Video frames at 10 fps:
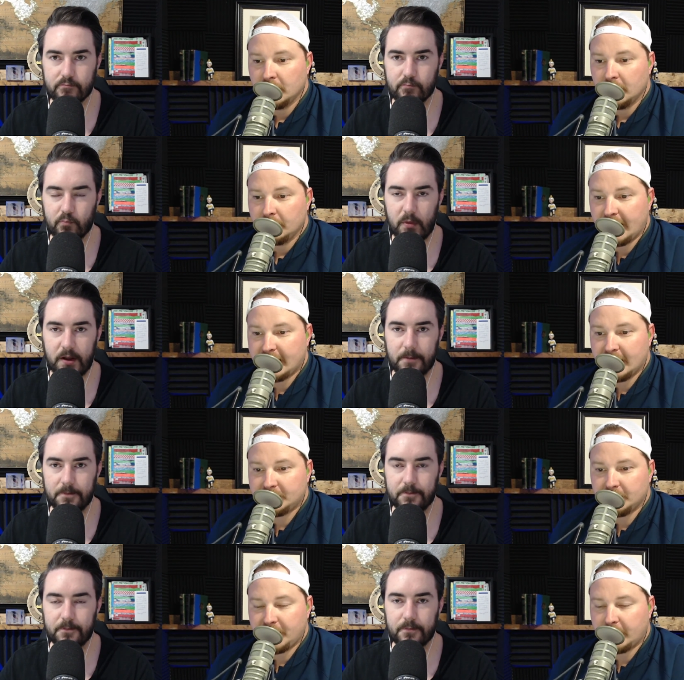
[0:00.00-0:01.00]
Speaker 1: that
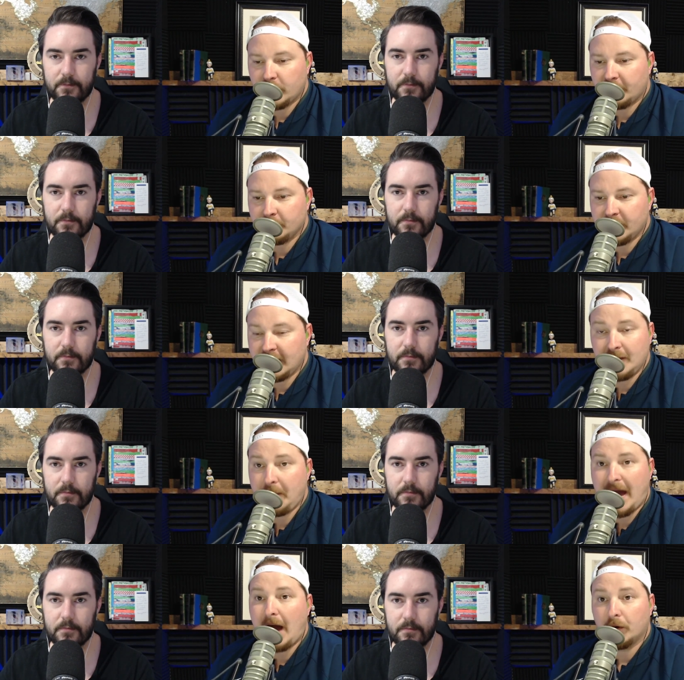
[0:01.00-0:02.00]
gives the federal government any
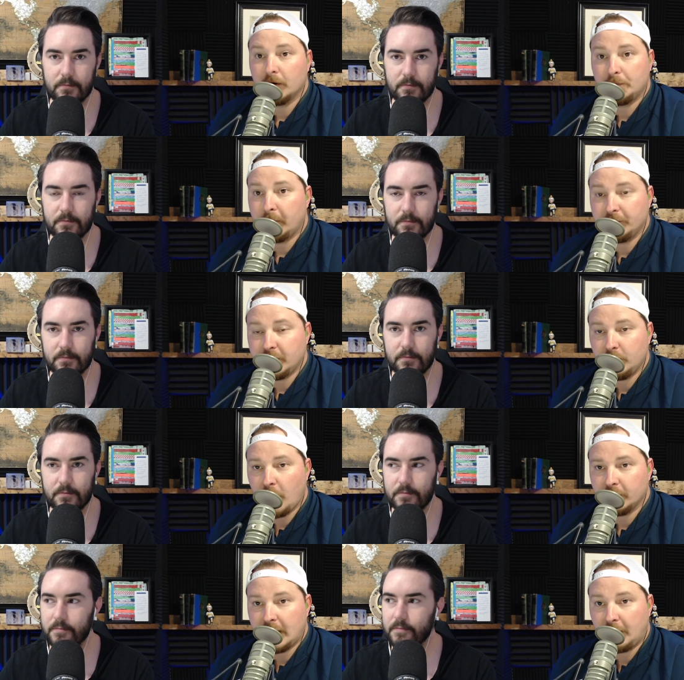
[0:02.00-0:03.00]
power or purview
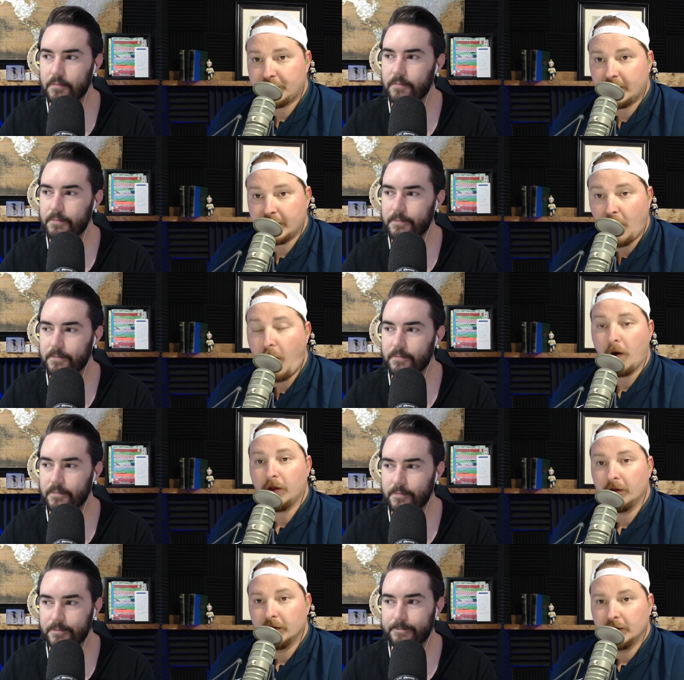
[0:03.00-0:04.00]
over health care at all.
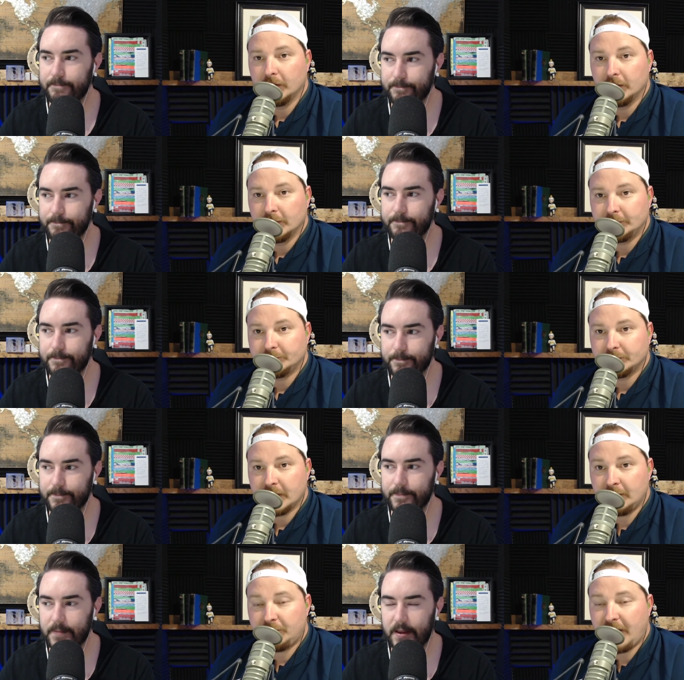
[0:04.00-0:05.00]

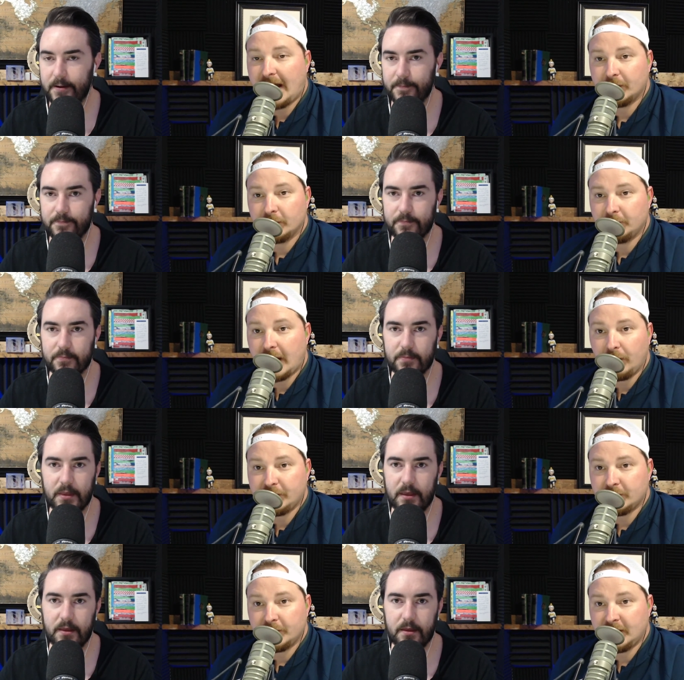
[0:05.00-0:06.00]
And in fact, they're in
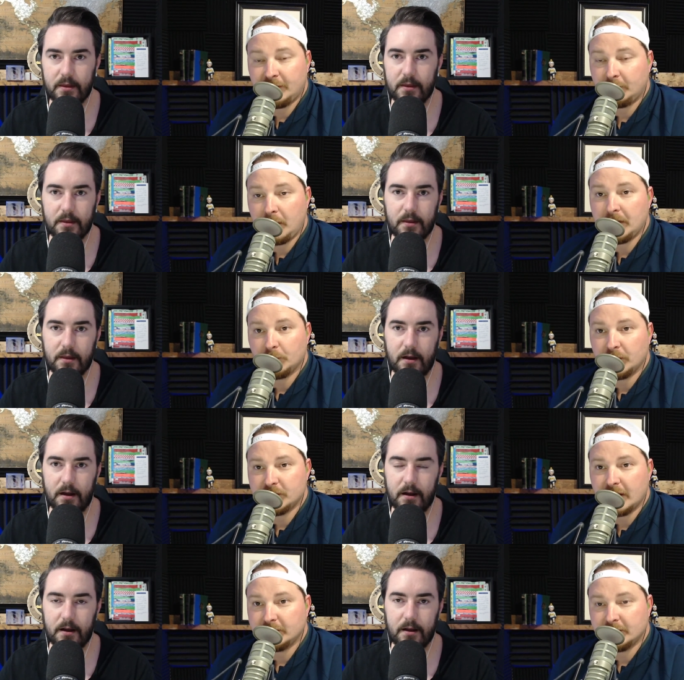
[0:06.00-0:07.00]
violation of the Tenth Amendment, which
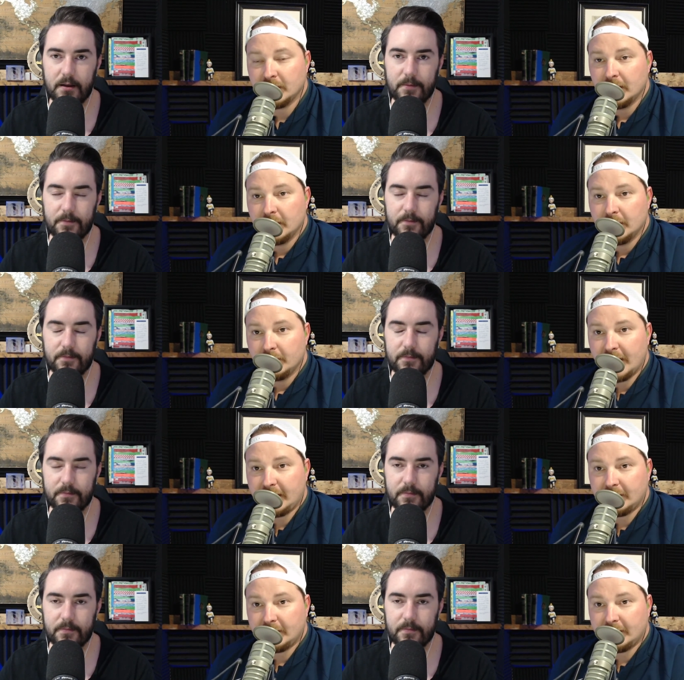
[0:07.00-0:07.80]
says that